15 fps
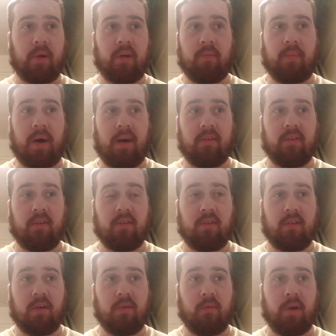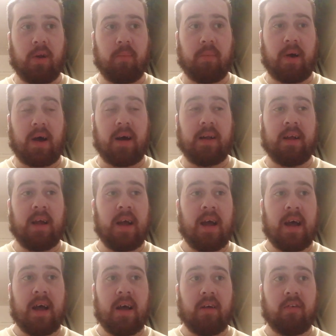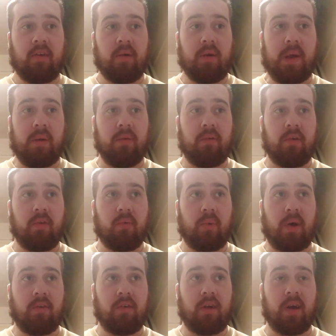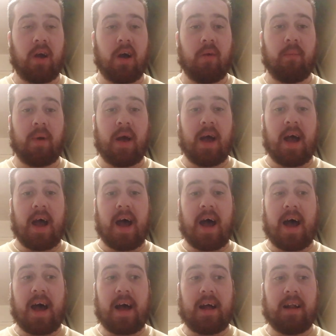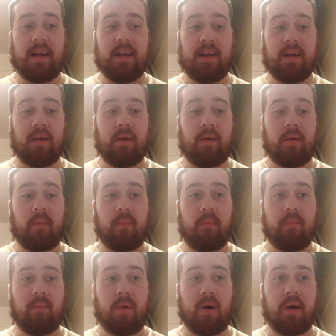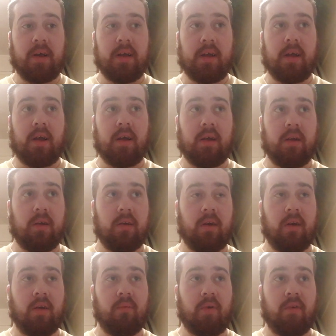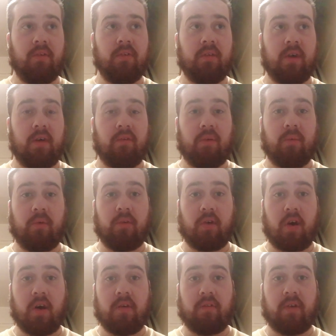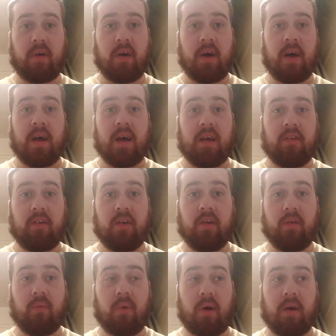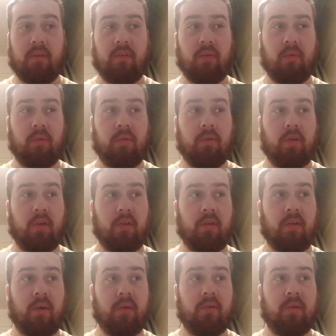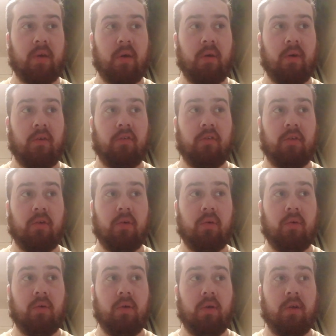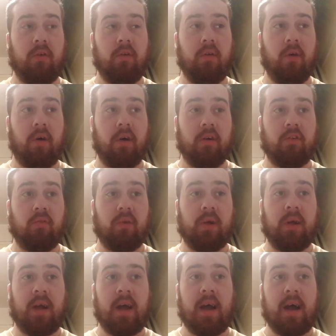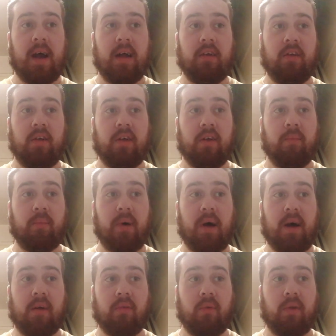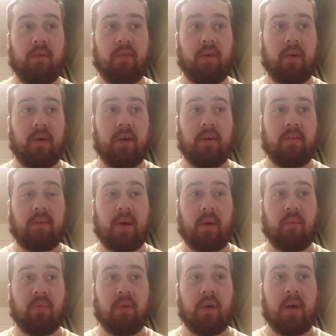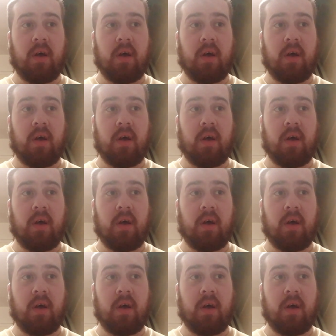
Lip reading: but his back's just still really bad. So he was just resting up, and my younger brother's girlfriend was over. She arrived just as I was going off to the high street, and she'd passed one of her exams